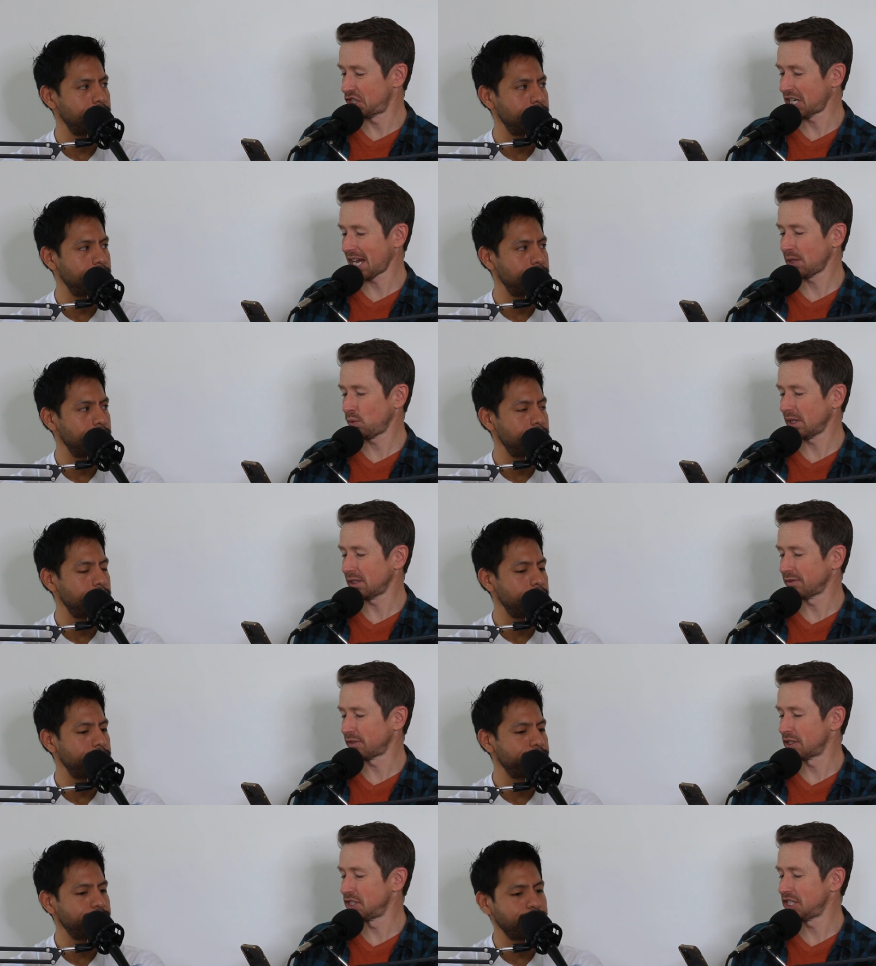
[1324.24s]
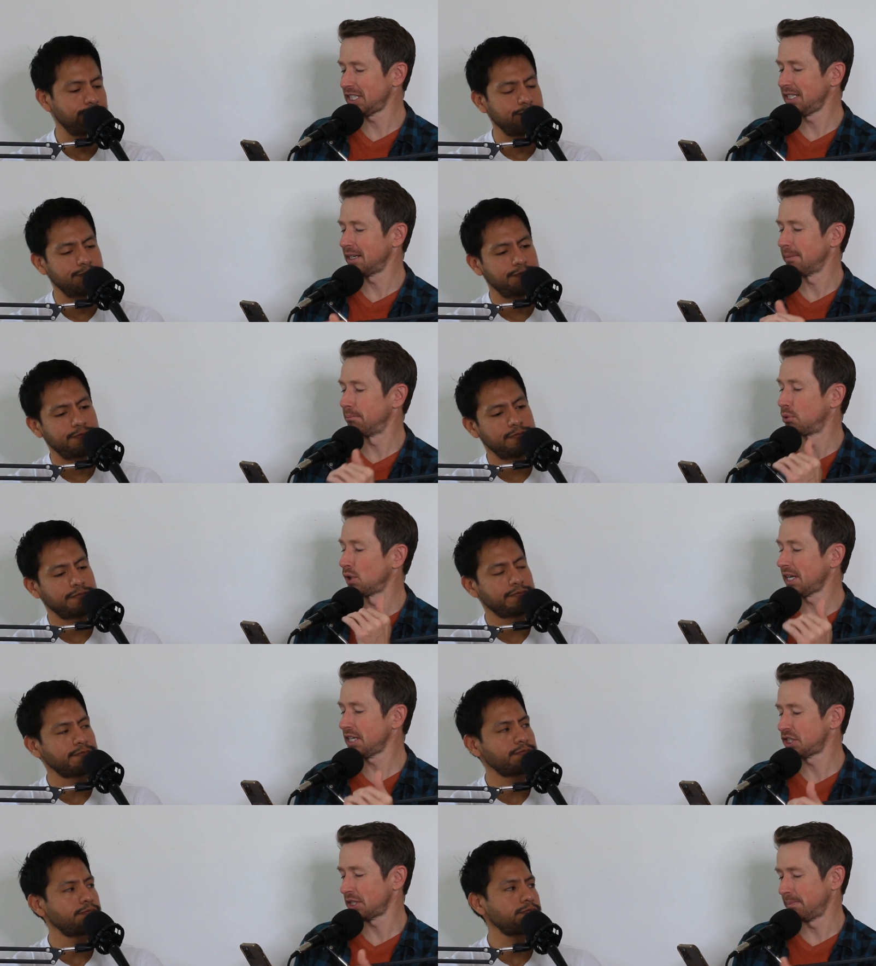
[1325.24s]
Speaker 1: Shadwell, Virginia,
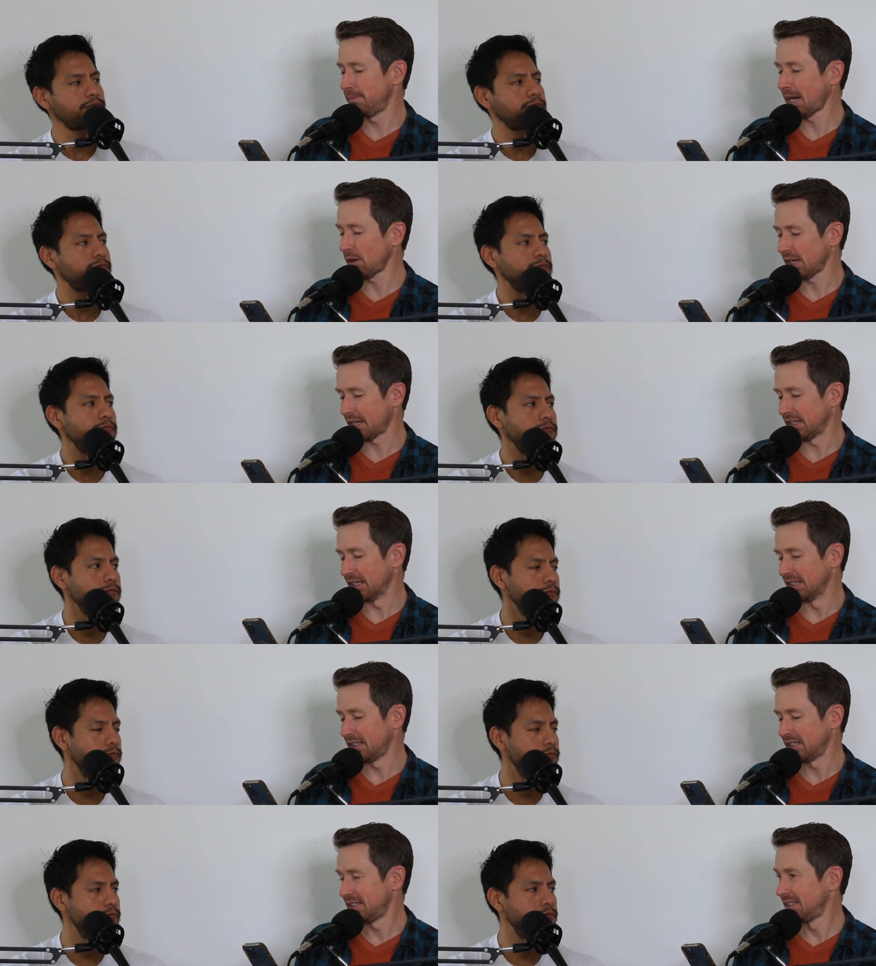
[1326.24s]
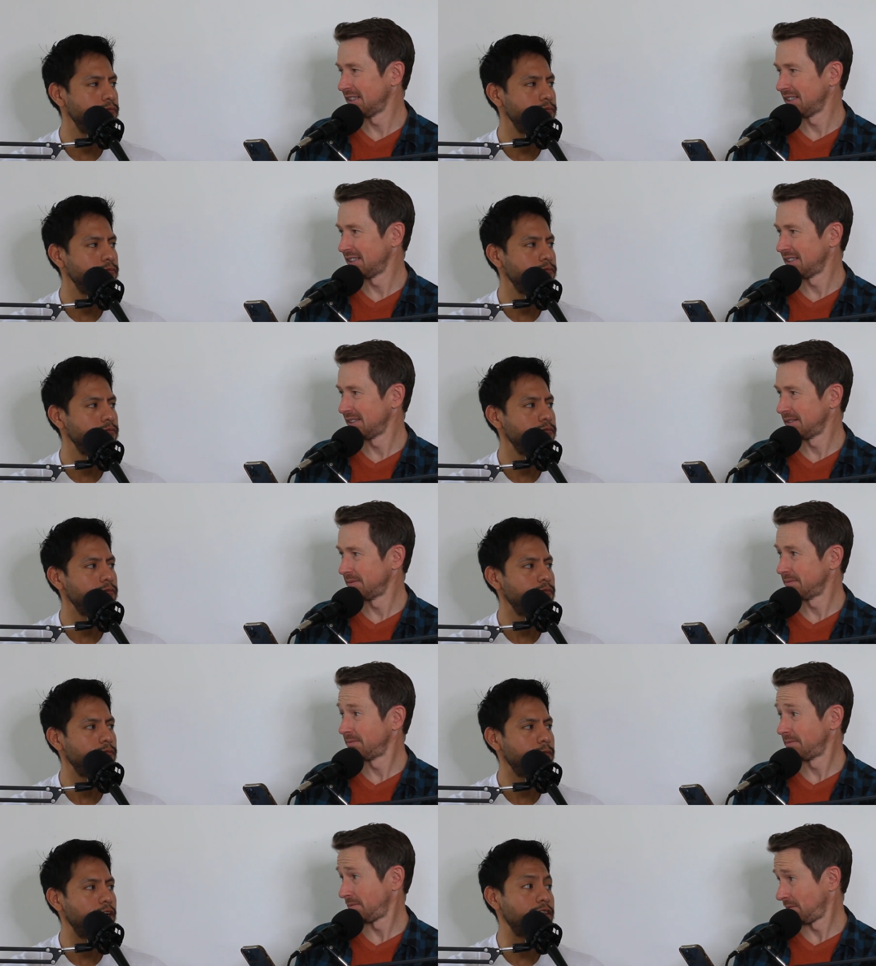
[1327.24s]
British America.
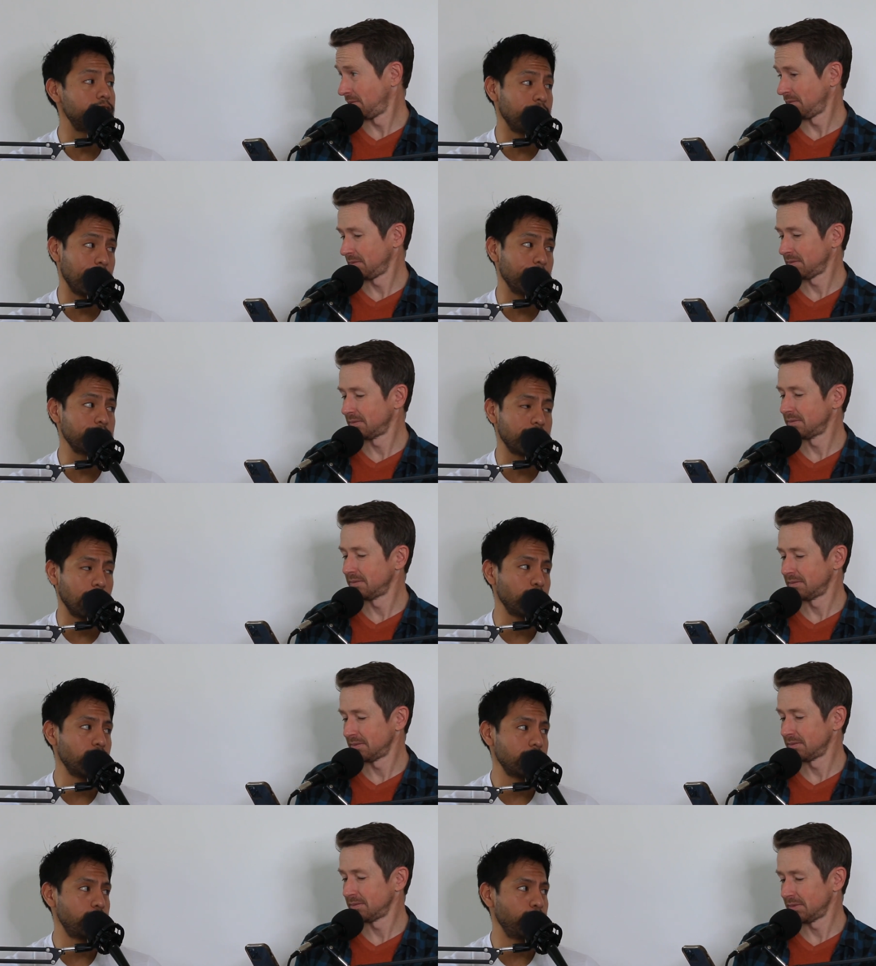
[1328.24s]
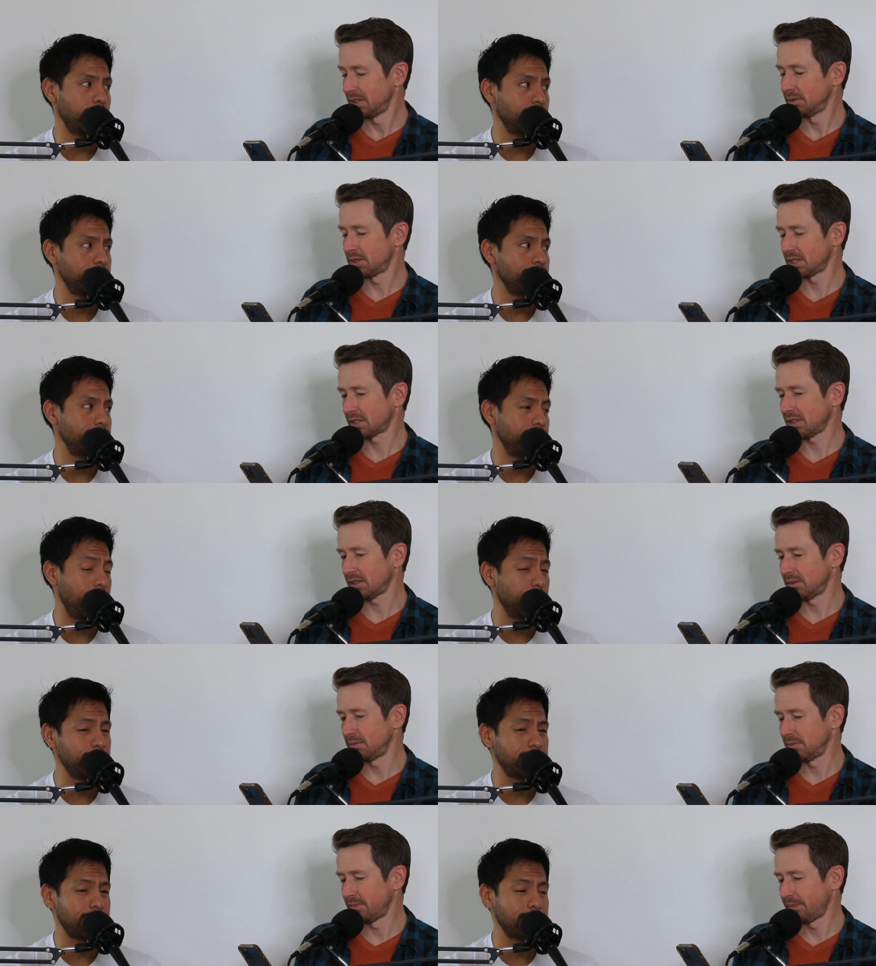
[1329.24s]
Speaker 2: At the time, it was called British America. It was called,
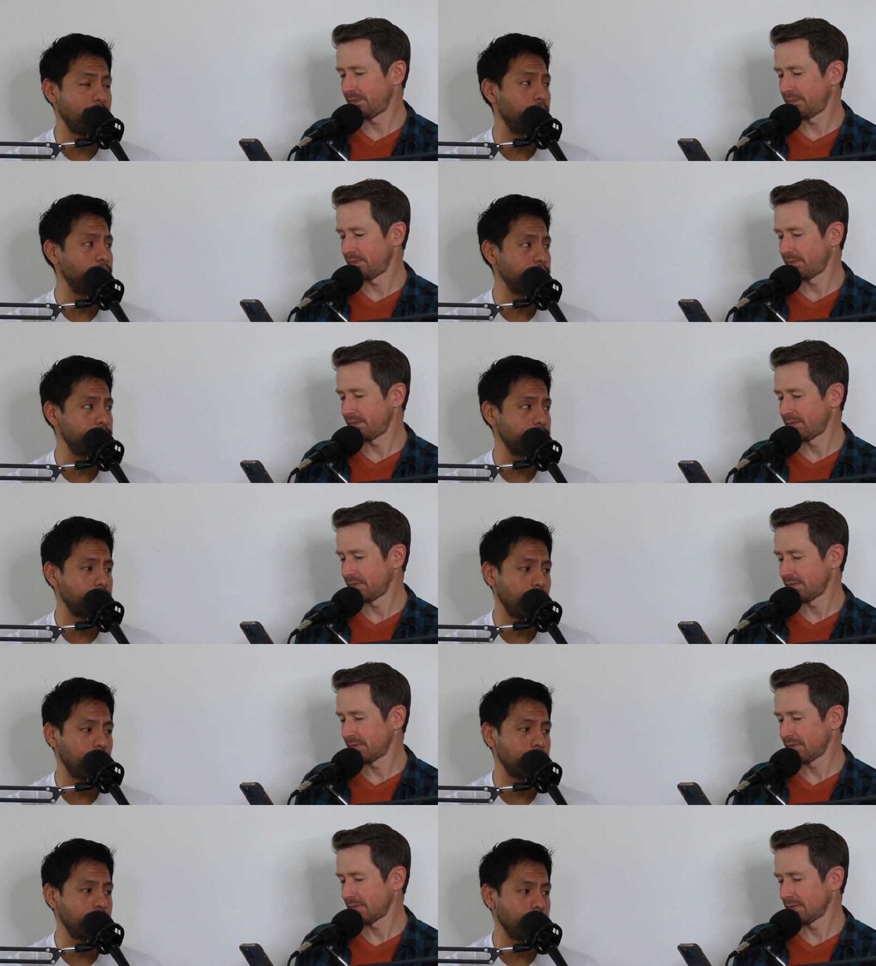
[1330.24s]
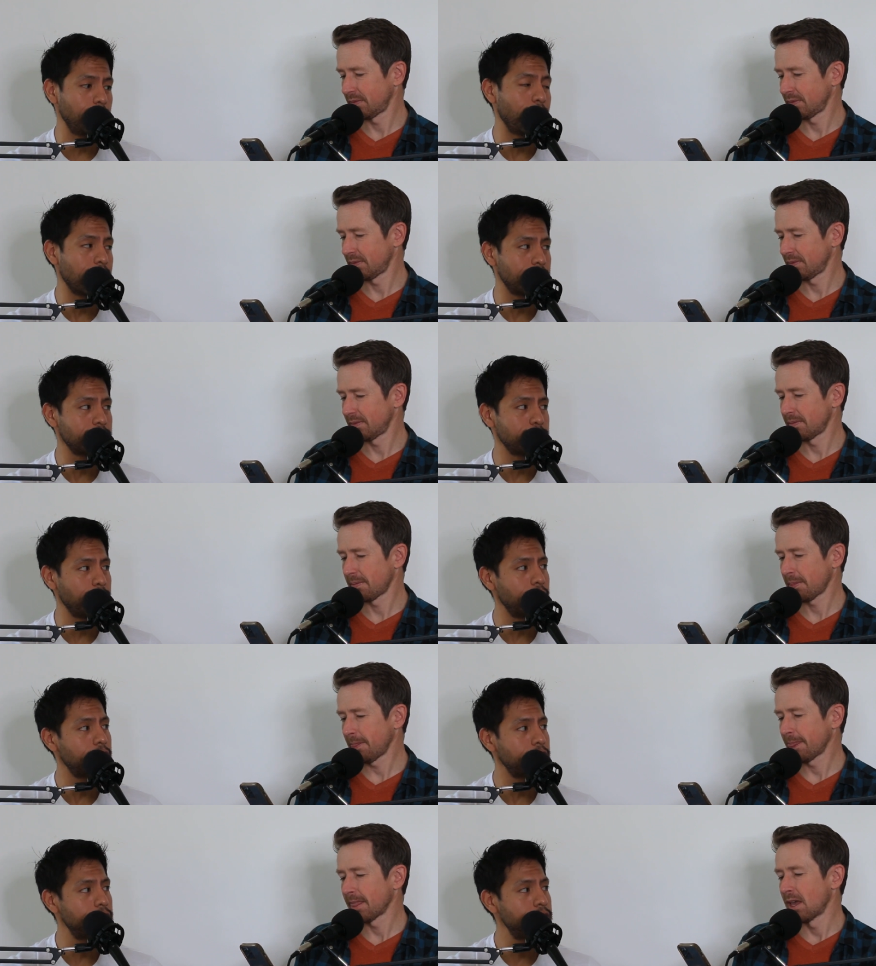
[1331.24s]
now it's now it's called America's
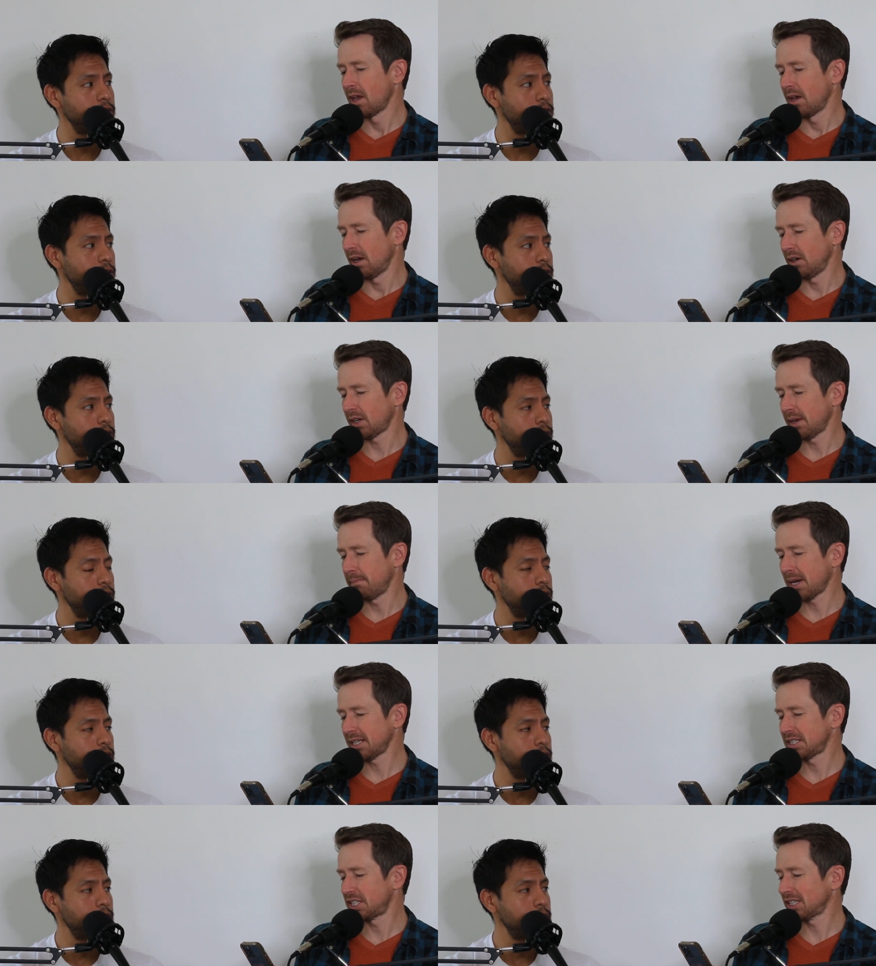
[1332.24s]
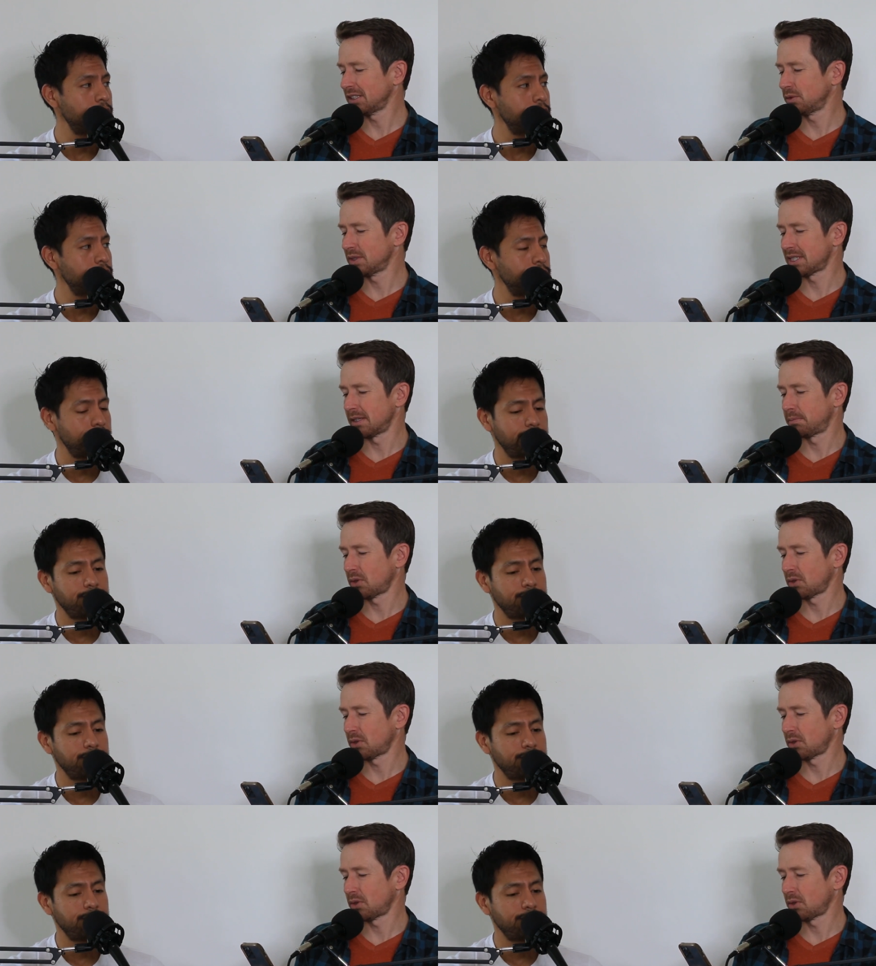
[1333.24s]
America.
Speaker 1: Okay, Monticello was the